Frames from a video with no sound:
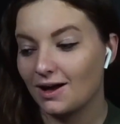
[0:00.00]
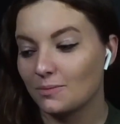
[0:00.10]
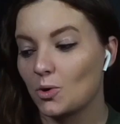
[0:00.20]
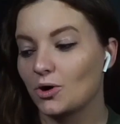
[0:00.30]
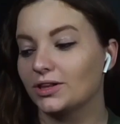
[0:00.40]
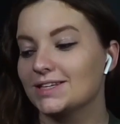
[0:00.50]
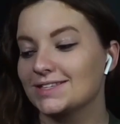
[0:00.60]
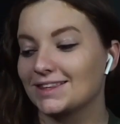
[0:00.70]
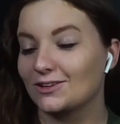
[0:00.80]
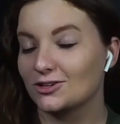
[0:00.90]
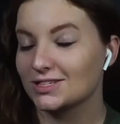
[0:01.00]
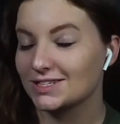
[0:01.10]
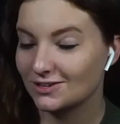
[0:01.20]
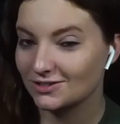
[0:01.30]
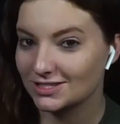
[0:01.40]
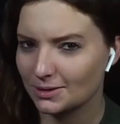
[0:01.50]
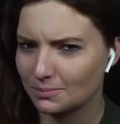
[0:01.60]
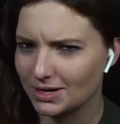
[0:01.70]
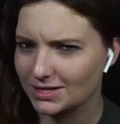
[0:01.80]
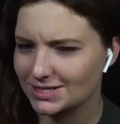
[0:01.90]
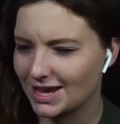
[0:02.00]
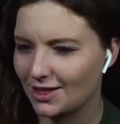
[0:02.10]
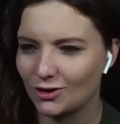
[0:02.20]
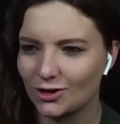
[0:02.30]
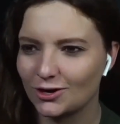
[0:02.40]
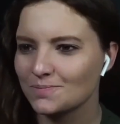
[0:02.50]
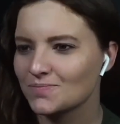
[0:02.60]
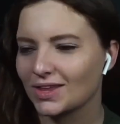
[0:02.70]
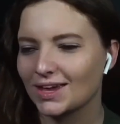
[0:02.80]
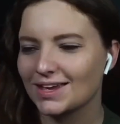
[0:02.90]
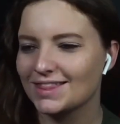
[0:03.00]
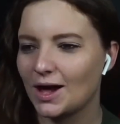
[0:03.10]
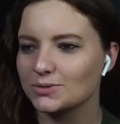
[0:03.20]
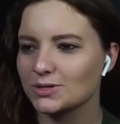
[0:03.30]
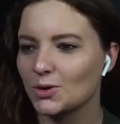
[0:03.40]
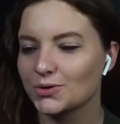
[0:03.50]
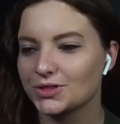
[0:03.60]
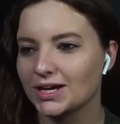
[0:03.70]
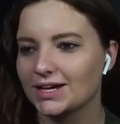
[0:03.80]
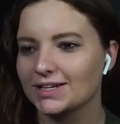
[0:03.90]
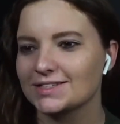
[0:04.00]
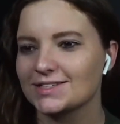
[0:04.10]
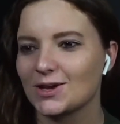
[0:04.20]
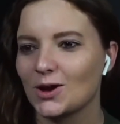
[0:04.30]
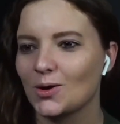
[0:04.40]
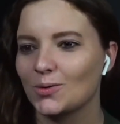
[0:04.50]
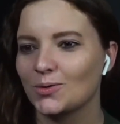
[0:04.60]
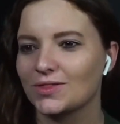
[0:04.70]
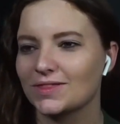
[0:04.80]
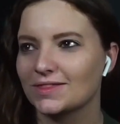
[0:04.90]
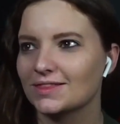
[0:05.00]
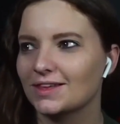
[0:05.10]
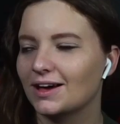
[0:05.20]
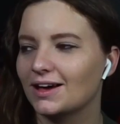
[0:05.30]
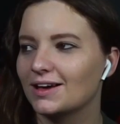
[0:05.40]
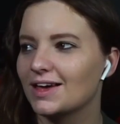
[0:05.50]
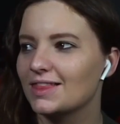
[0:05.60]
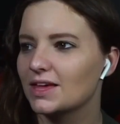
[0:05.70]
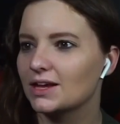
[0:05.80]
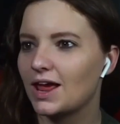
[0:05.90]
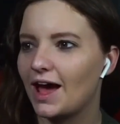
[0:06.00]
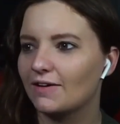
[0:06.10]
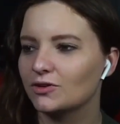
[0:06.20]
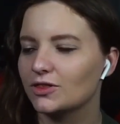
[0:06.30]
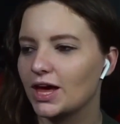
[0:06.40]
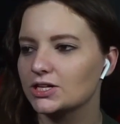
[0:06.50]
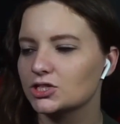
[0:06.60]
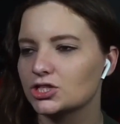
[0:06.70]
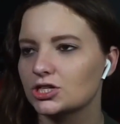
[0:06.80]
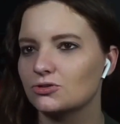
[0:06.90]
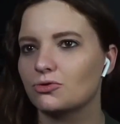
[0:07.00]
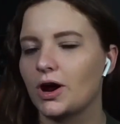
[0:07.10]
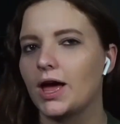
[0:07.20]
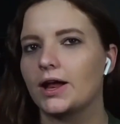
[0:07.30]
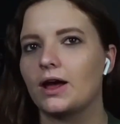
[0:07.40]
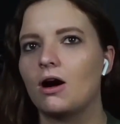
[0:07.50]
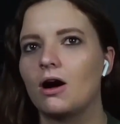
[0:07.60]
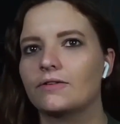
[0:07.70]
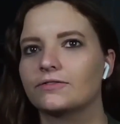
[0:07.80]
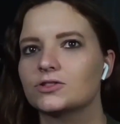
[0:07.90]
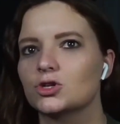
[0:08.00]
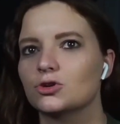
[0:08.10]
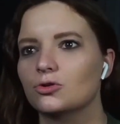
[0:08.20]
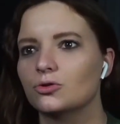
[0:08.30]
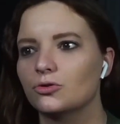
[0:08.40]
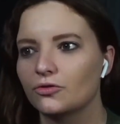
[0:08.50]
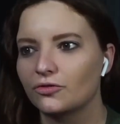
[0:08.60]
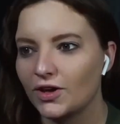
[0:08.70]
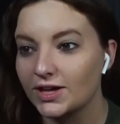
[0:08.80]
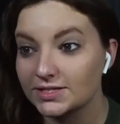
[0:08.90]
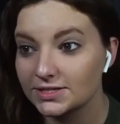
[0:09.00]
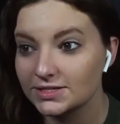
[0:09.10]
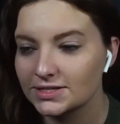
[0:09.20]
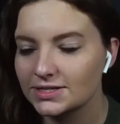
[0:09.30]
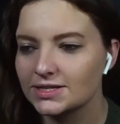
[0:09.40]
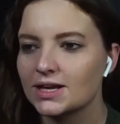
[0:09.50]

or at least that they're still sleeping together, and that was a whole thing. So, and then after that, she ran off to Fez's.